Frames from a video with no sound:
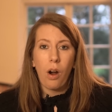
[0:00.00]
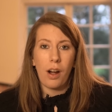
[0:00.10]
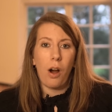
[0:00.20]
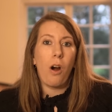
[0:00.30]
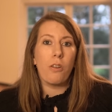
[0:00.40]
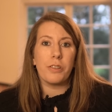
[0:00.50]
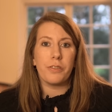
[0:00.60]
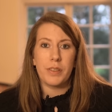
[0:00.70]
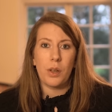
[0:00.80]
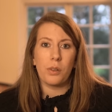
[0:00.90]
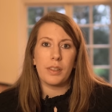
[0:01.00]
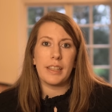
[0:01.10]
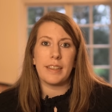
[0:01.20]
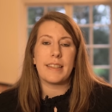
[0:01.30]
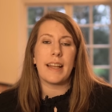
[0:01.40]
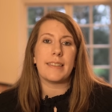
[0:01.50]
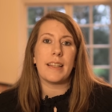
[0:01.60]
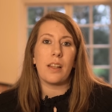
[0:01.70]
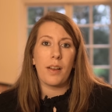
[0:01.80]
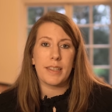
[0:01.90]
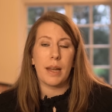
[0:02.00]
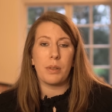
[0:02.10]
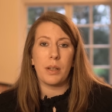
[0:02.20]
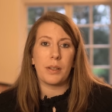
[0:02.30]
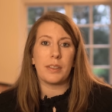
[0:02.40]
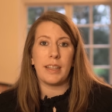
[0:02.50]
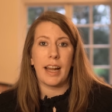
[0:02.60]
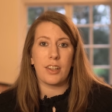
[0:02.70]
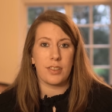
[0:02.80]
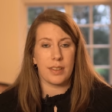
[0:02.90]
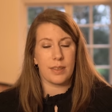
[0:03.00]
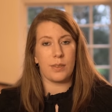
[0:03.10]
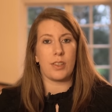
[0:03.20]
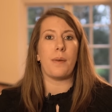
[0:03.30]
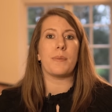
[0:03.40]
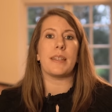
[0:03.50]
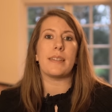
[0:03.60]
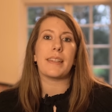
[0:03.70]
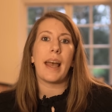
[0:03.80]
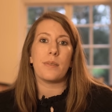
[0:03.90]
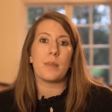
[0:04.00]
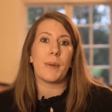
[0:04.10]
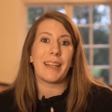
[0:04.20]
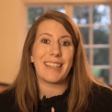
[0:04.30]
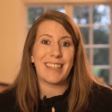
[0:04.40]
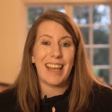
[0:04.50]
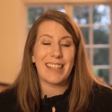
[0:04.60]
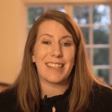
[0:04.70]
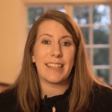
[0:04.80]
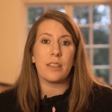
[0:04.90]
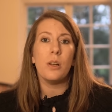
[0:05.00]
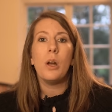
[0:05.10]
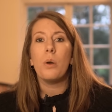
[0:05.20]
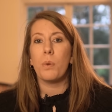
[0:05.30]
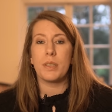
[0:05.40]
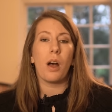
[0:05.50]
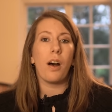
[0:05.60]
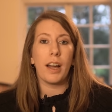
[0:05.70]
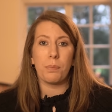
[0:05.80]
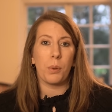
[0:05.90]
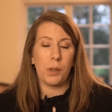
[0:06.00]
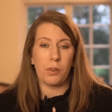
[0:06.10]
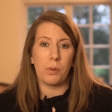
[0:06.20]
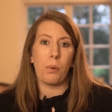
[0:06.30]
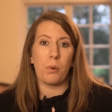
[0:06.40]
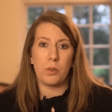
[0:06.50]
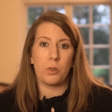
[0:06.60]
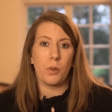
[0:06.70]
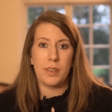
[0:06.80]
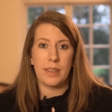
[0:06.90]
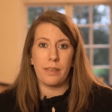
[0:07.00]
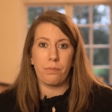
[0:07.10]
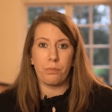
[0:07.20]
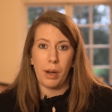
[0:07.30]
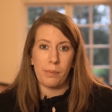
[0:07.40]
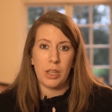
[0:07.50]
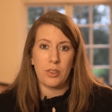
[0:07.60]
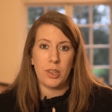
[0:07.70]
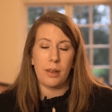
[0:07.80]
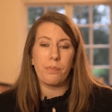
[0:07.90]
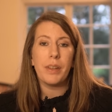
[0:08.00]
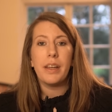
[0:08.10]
a horror result in the sense the last time the local elections in terms of these councils were contested was the high point of the Boris Johnson premiership.